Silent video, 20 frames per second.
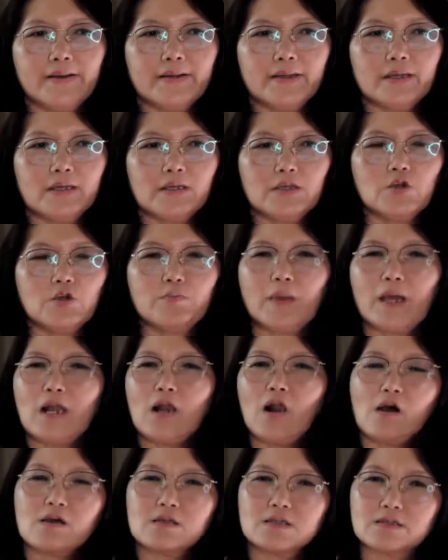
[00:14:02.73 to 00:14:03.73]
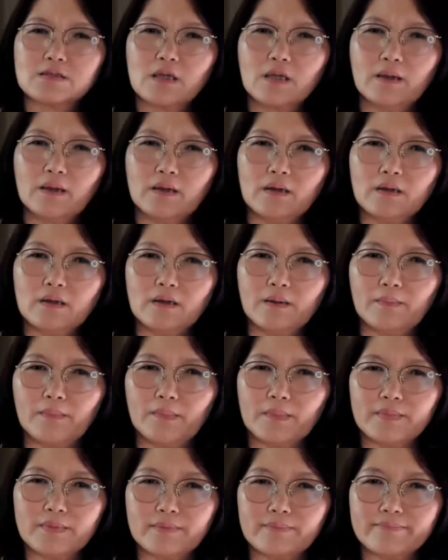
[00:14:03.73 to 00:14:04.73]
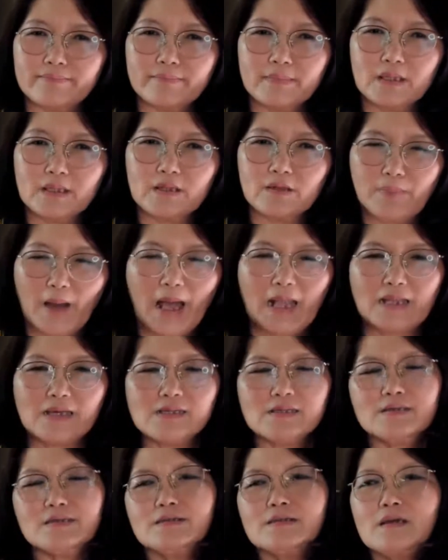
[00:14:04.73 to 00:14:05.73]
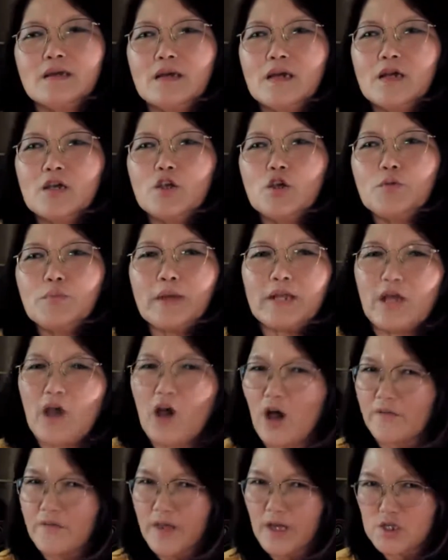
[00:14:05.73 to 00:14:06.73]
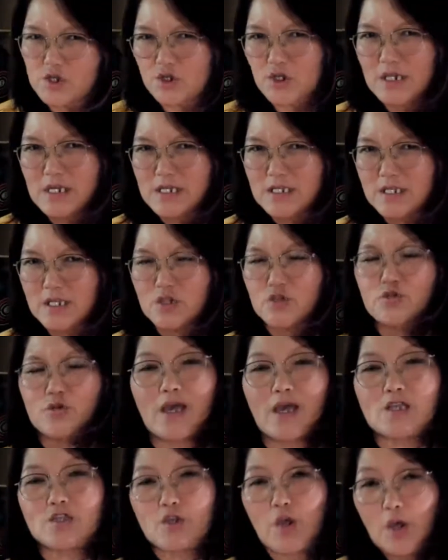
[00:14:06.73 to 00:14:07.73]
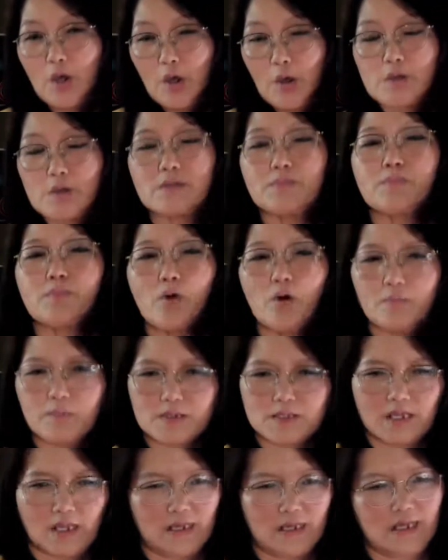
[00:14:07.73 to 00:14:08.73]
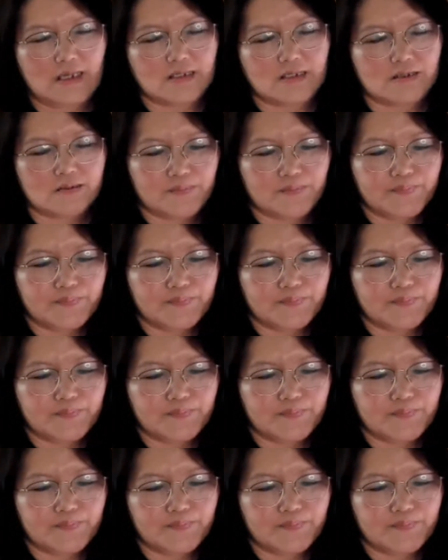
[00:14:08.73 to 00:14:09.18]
You may lose balance. You may not have the agility to execute proper techniques.